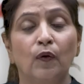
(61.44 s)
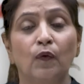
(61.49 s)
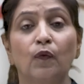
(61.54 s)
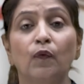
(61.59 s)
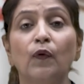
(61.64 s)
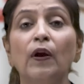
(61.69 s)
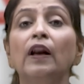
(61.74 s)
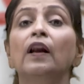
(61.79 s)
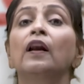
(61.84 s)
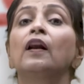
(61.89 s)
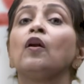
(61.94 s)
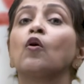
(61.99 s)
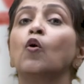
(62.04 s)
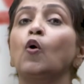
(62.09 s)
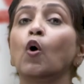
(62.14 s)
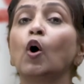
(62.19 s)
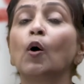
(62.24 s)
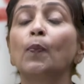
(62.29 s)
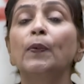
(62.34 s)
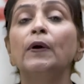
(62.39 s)
will
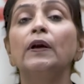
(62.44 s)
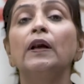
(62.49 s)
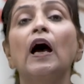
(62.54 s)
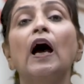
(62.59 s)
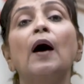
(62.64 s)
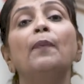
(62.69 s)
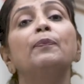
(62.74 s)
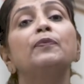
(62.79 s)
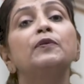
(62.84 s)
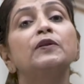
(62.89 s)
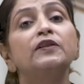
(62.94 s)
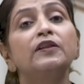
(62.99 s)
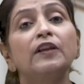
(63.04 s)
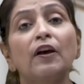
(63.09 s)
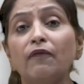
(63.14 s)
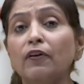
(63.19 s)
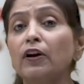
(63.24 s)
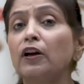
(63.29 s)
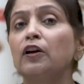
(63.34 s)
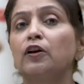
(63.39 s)
open up
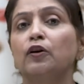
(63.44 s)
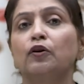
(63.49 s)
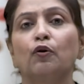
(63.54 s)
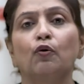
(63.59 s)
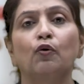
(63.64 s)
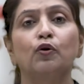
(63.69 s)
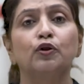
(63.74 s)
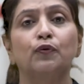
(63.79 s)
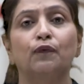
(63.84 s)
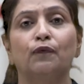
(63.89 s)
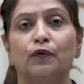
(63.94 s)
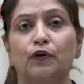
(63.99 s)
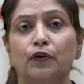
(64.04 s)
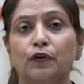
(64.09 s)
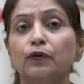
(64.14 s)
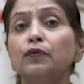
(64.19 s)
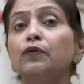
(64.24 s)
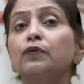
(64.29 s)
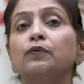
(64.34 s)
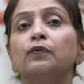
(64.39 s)
several doors for
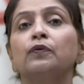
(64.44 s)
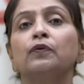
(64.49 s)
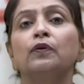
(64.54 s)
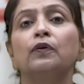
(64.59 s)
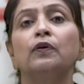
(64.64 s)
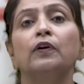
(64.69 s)
you